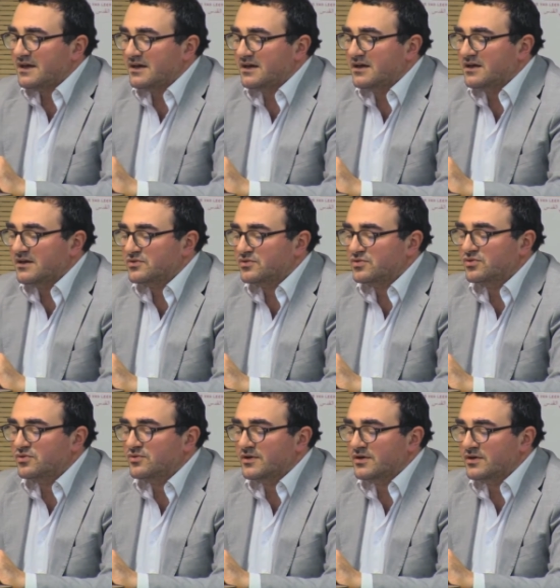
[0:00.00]

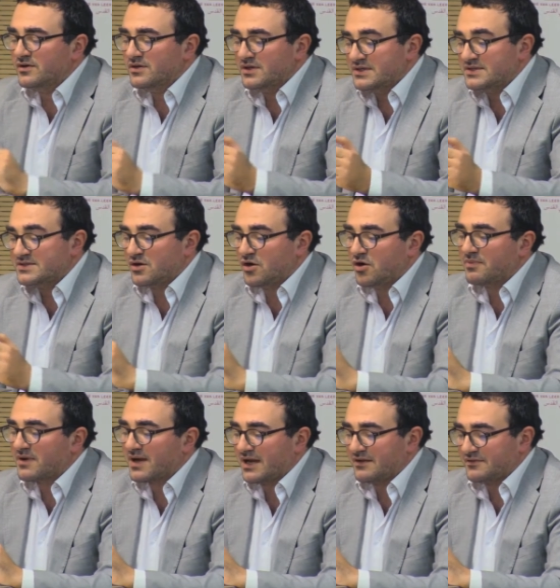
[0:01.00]
to his
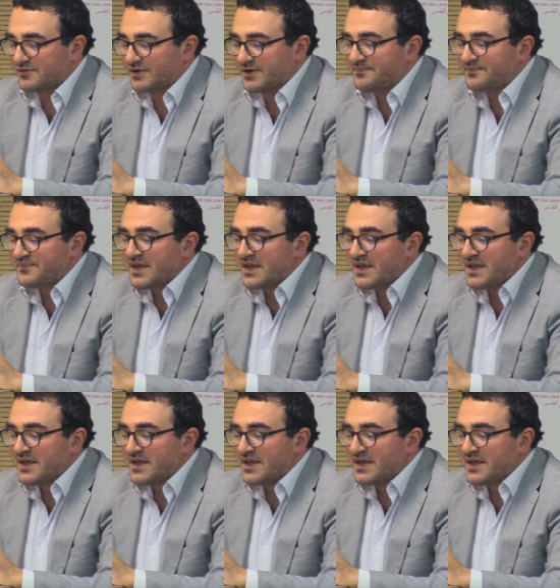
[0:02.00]
home country?